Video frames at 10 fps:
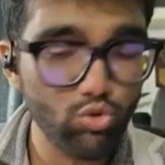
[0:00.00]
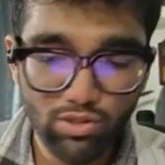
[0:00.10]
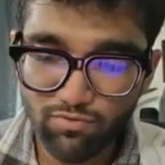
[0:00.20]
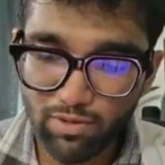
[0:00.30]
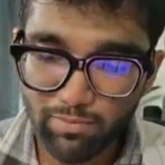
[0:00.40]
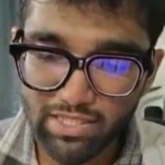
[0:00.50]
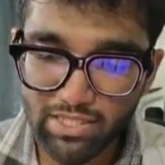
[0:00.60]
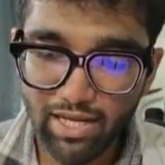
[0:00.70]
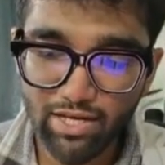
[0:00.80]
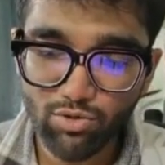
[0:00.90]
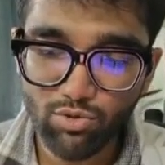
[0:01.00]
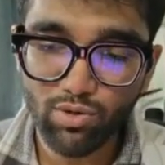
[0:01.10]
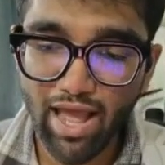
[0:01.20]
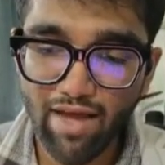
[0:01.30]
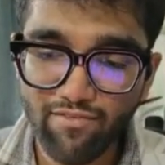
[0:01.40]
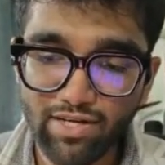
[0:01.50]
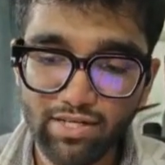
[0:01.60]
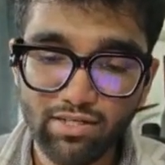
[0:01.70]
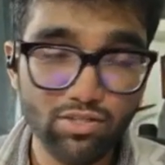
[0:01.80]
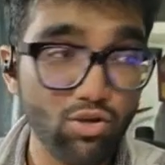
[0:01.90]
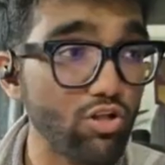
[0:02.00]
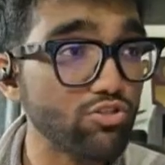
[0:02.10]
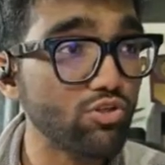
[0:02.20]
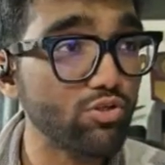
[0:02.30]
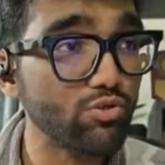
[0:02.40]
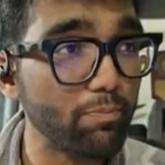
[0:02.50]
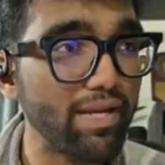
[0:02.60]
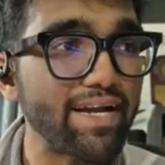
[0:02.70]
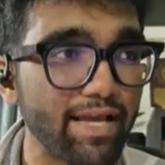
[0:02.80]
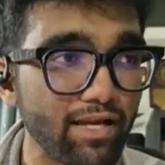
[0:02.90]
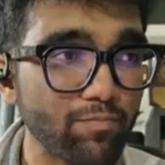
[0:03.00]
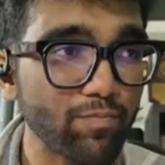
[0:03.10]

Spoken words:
to inflammation and you could have it also due to bleeding.